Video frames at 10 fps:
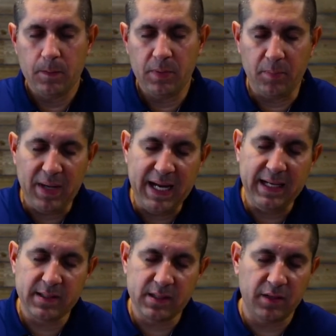but
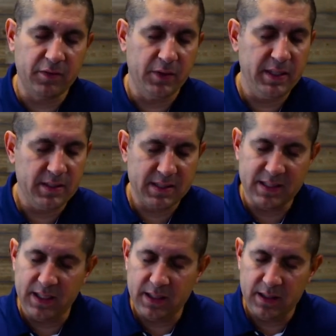pain, suffering,
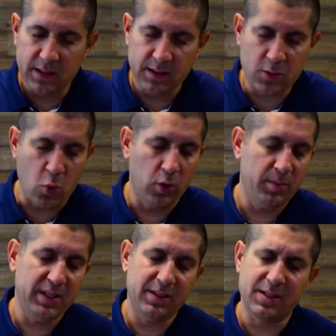sin,
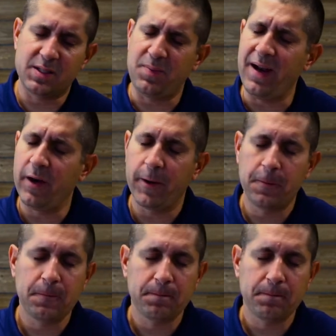torment, despair?